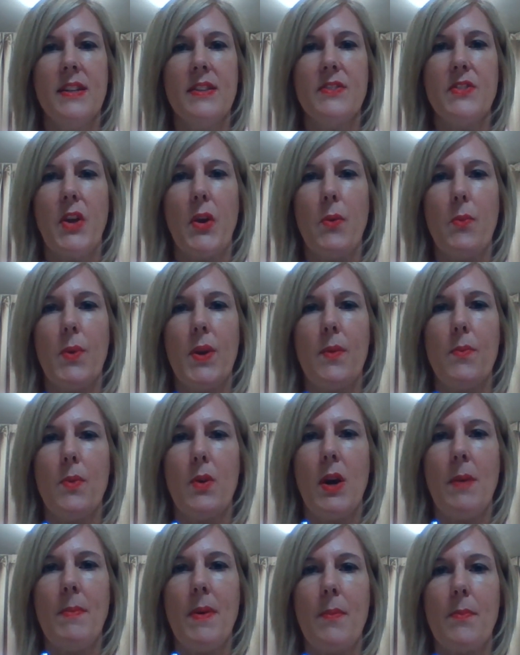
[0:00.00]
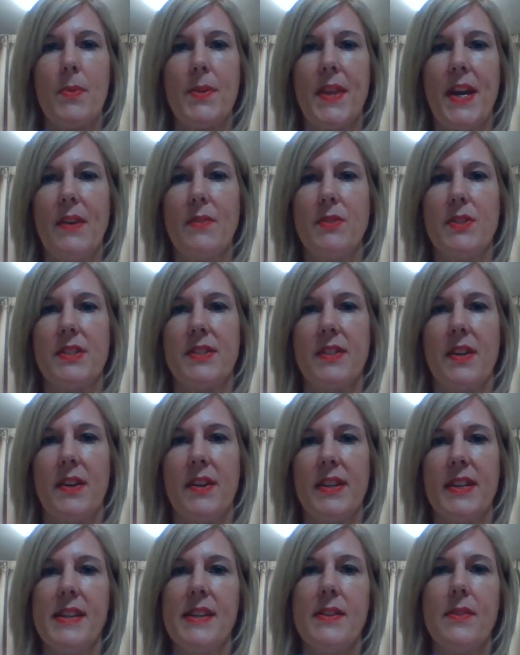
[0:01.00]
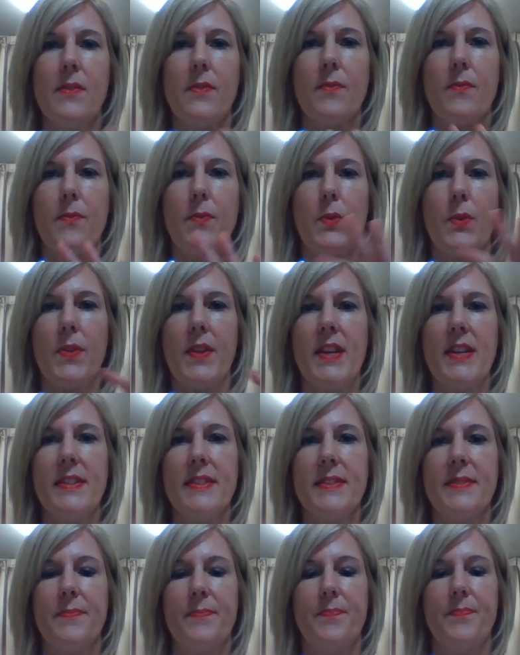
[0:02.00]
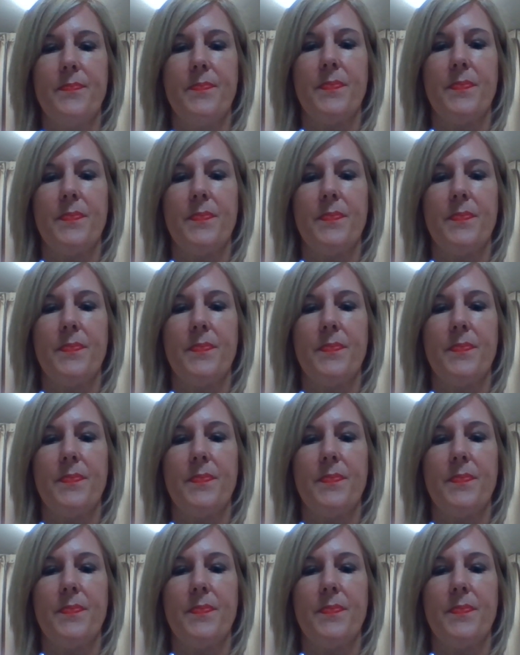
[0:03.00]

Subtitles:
So we will come up with our design for this.